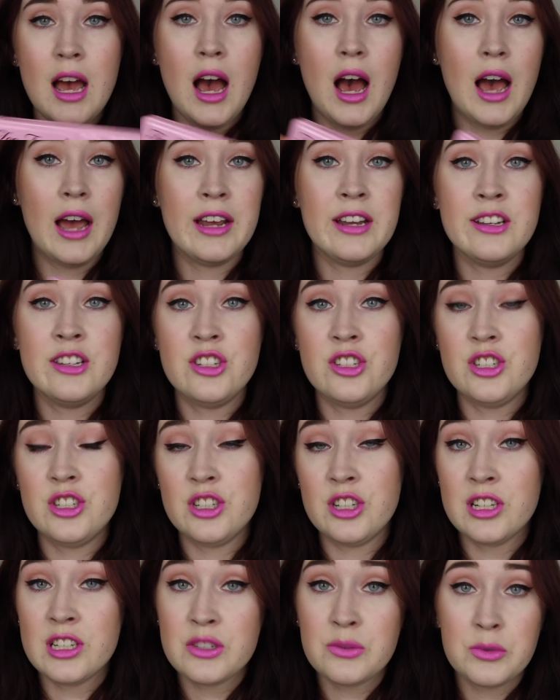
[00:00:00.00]
I
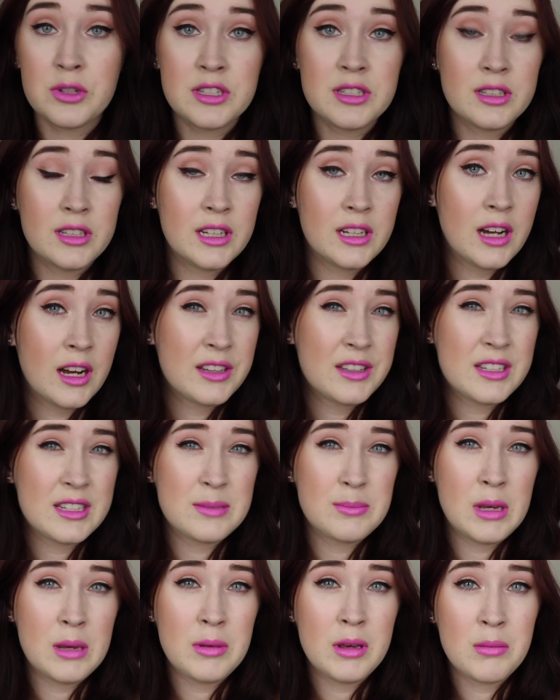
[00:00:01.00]
just recently got this
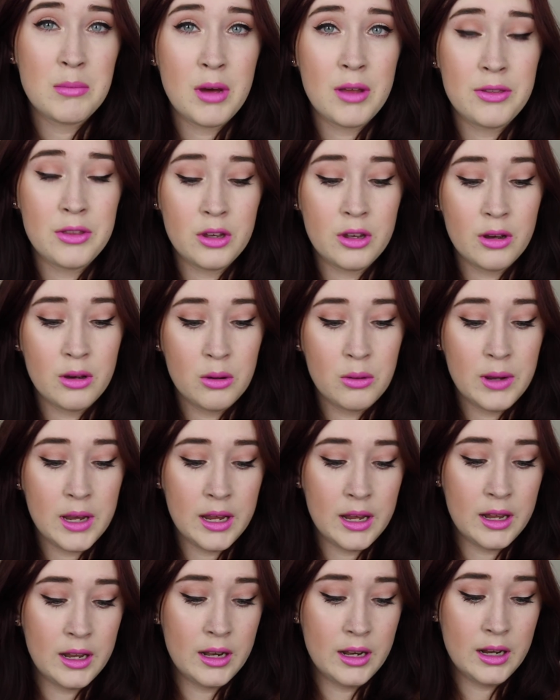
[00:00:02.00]
maybe a month ago,
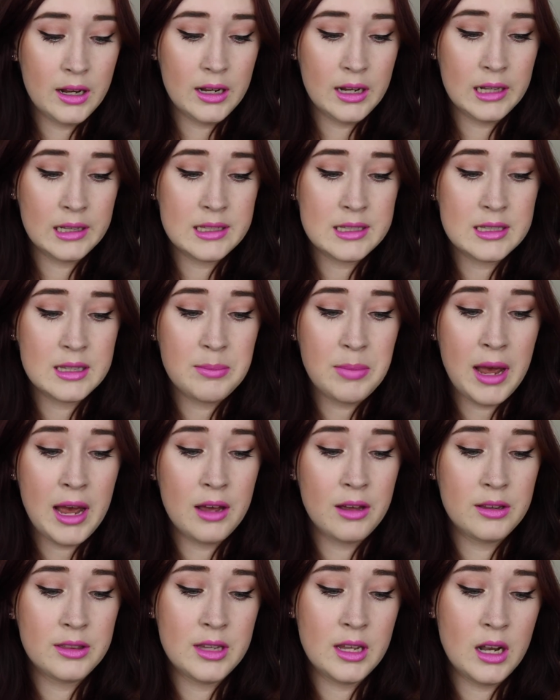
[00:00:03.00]
and it's the
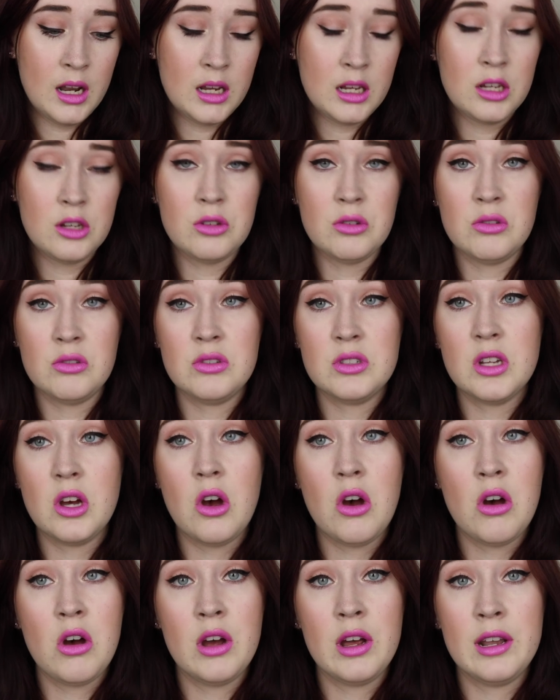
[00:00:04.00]
palette that I use
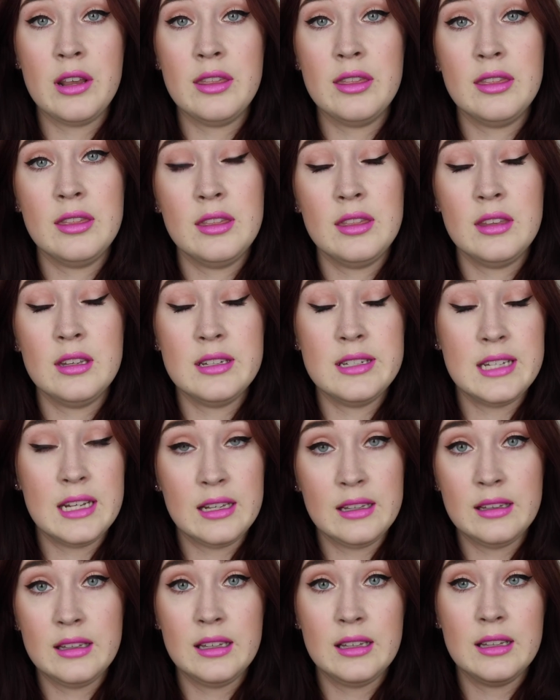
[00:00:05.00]
on the
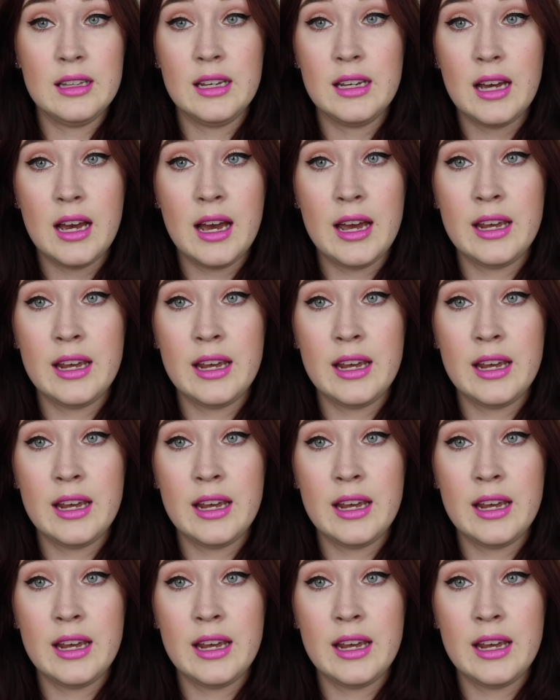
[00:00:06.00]
daily. Like